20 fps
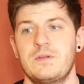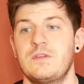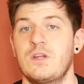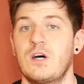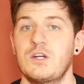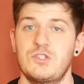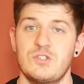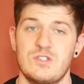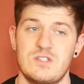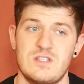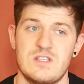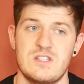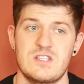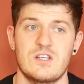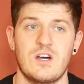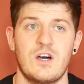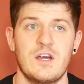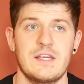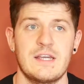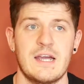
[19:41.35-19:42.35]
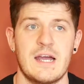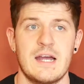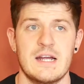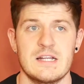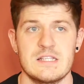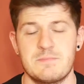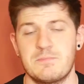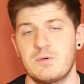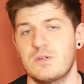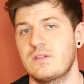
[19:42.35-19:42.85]
Not just the Sky
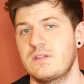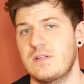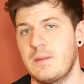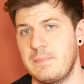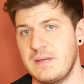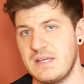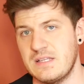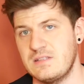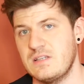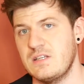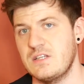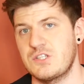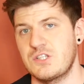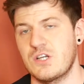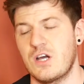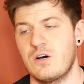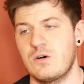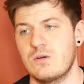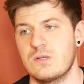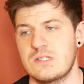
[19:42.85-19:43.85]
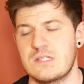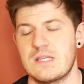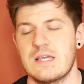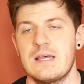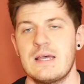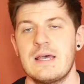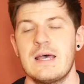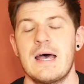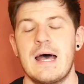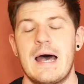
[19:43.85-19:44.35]
cards, but the BT shows
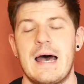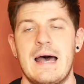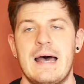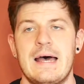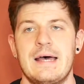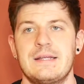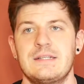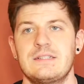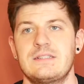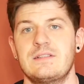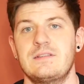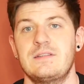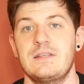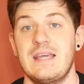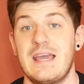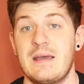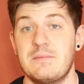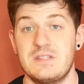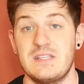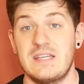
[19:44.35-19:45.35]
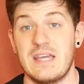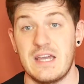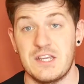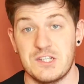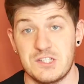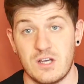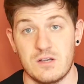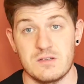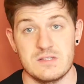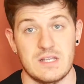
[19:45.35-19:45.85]
and the MTK
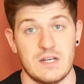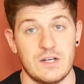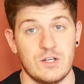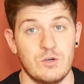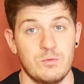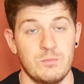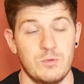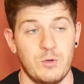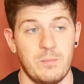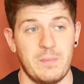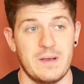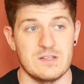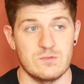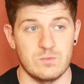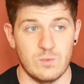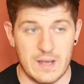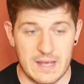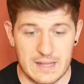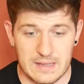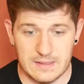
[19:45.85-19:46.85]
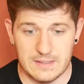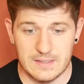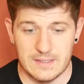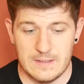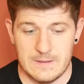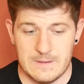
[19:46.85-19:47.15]
shows that are coming up as well.